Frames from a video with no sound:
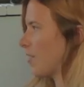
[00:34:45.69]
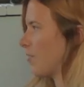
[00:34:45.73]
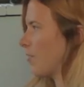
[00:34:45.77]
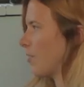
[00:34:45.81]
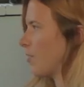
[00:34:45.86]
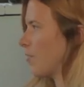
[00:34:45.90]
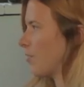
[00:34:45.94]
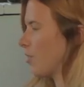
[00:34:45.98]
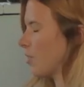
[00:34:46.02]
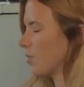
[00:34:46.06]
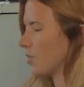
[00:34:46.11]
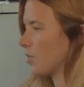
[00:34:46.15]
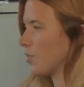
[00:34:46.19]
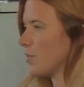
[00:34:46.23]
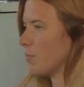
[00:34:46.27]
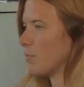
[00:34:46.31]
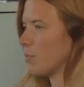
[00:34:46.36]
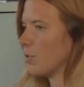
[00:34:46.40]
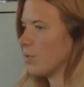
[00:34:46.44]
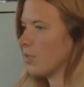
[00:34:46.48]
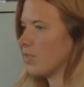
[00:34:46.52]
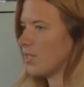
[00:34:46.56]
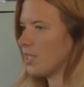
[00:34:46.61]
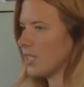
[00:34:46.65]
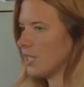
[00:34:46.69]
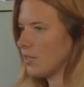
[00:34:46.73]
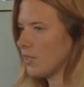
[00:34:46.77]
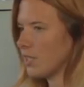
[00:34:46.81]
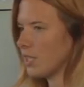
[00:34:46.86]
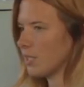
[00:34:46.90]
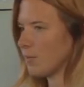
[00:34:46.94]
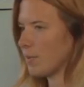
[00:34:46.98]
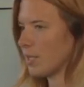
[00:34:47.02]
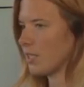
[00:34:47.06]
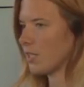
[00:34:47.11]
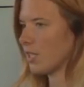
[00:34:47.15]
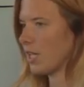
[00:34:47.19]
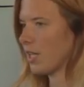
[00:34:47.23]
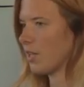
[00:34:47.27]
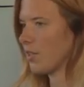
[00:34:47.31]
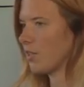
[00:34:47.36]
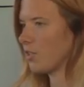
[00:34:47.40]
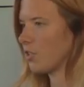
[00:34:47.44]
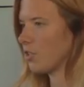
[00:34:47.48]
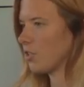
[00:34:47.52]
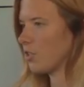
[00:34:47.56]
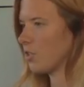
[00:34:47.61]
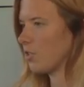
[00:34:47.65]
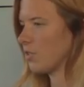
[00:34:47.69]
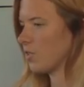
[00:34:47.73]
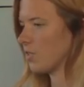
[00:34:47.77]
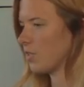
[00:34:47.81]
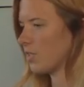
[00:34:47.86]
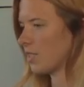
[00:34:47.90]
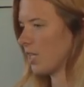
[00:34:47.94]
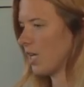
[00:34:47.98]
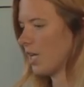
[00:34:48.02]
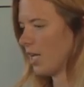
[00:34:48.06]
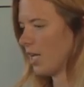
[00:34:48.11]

If you've got some more serious mental health issues,